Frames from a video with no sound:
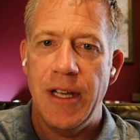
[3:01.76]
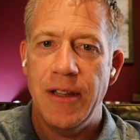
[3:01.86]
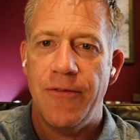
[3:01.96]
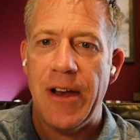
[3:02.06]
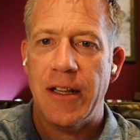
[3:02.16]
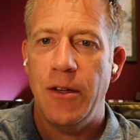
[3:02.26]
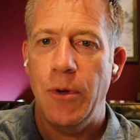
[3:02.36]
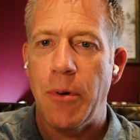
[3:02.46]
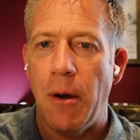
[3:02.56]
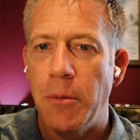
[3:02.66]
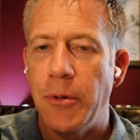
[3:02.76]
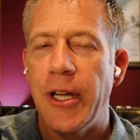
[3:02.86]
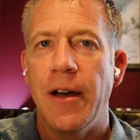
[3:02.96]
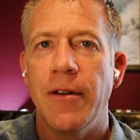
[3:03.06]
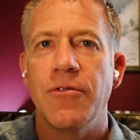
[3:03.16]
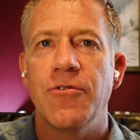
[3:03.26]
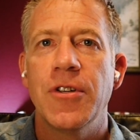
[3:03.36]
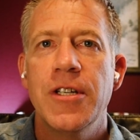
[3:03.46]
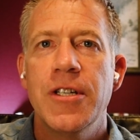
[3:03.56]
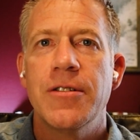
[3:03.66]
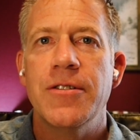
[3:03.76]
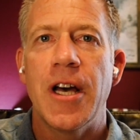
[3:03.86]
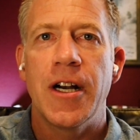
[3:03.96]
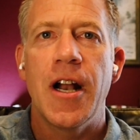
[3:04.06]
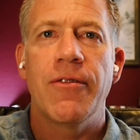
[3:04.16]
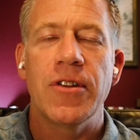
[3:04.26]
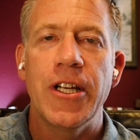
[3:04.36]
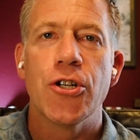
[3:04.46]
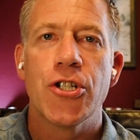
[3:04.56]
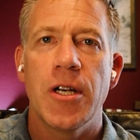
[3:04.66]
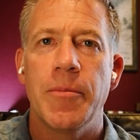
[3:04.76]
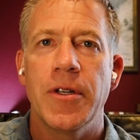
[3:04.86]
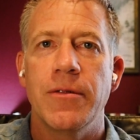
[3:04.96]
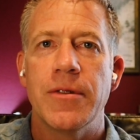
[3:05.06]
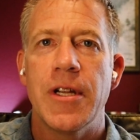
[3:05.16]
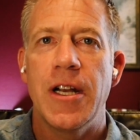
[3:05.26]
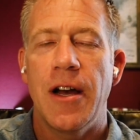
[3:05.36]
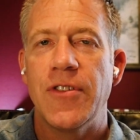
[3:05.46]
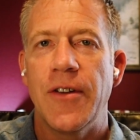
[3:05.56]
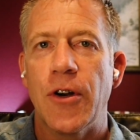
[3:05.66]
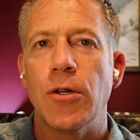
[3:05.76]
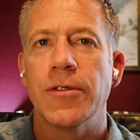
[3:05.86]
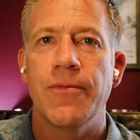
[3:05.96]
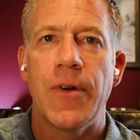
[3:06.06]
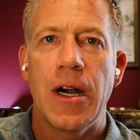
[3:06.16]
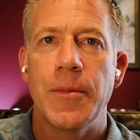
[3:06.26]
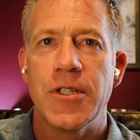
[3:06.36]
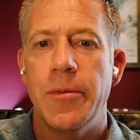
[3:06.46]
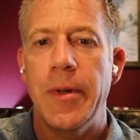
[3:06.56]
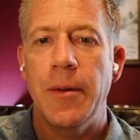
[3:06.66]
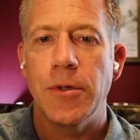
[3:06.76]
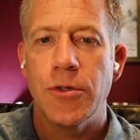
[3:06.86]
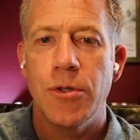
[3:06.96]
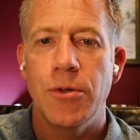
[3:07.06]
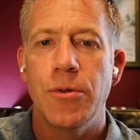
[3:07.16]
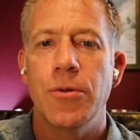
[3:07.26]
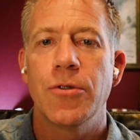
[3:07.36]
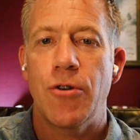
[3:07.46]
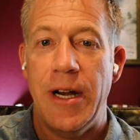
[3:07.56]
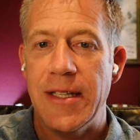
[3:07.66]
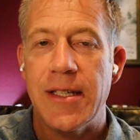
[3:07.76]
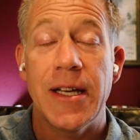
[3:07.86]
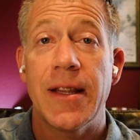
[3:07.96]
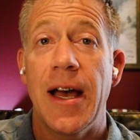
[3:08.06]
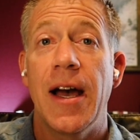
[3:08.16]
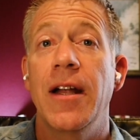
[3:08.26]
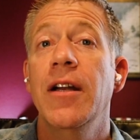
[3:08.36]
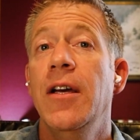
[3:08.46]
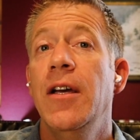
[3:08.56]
the fact that we probably have done enough leadership in enough difficult environments to be able to translate that.